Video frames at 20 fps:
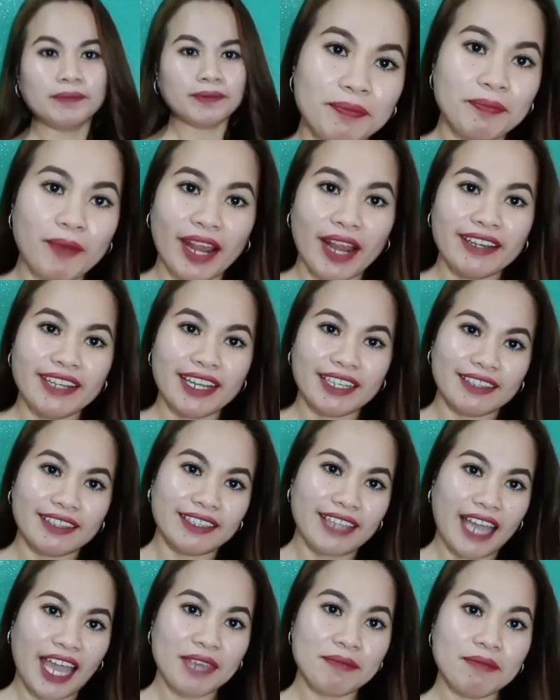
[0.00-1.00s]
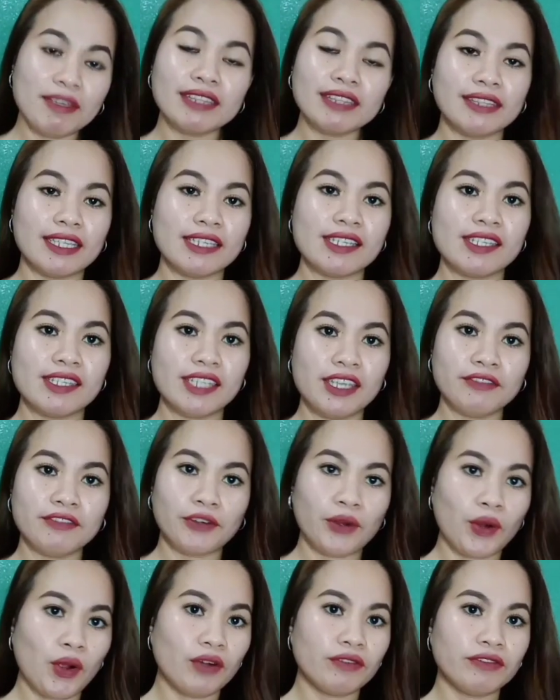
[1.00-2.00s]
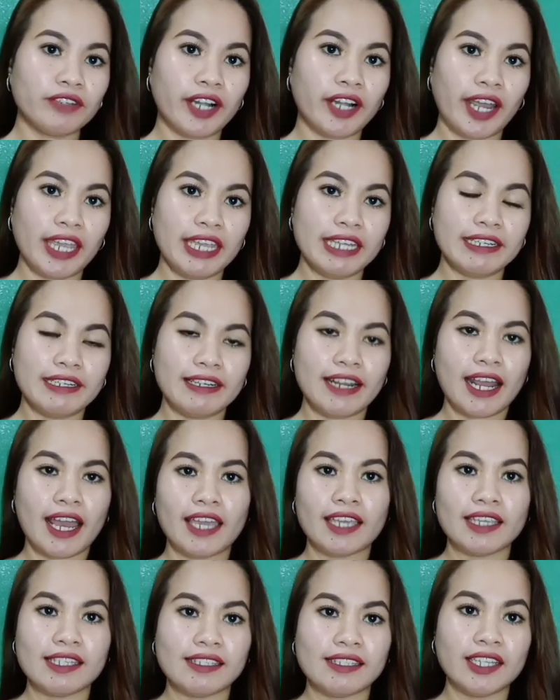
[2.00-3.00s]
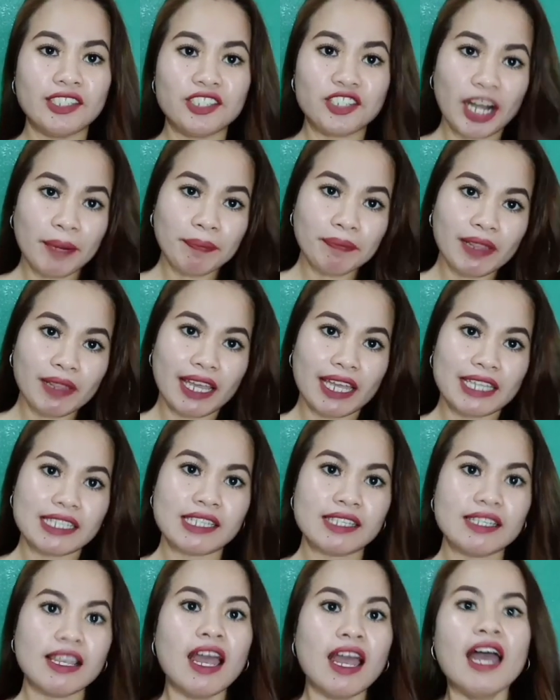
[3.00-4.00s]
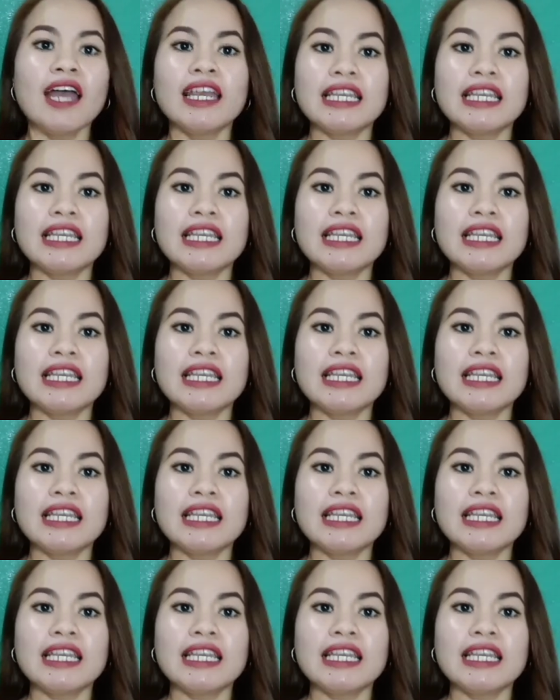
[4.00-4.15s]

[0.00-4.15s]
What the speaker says: The product that I've been testing for over a year na is the Droplets